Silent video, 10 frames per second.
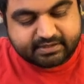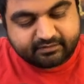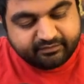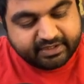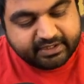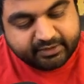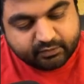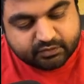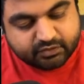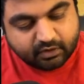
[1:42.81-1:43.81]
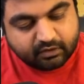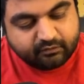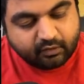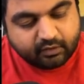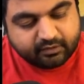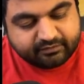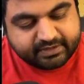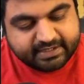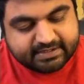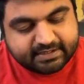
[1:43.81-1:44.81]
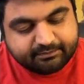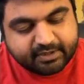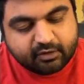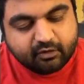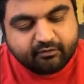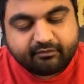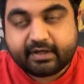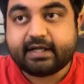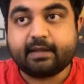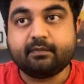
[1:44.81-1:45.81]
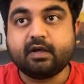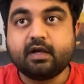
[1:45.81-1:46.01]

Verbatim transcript: We need to solve all of these in big O of one time,